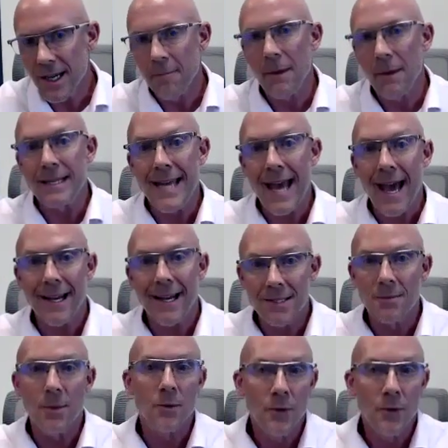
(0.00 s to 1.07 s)
My dad is a
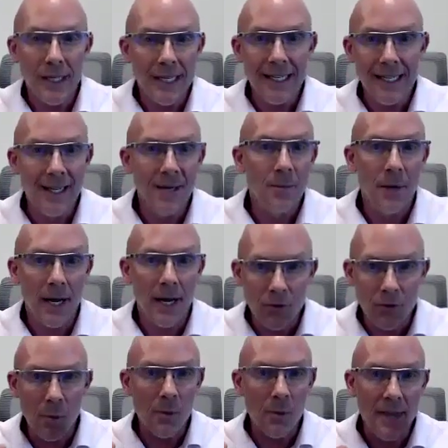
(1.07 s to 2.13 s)
Marine, but I
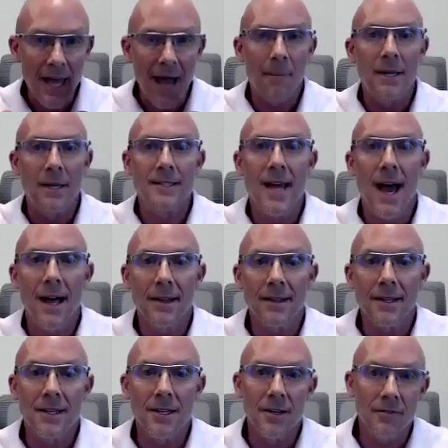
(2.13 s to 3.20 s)
grew up with that
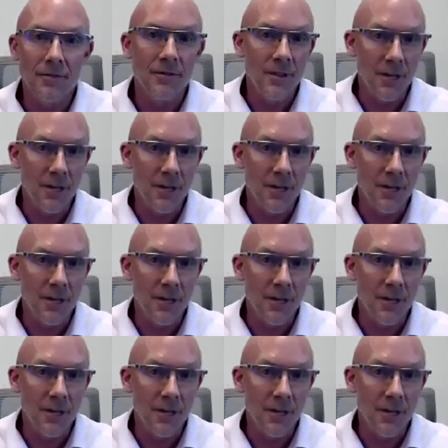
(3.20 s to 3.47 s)
mentality of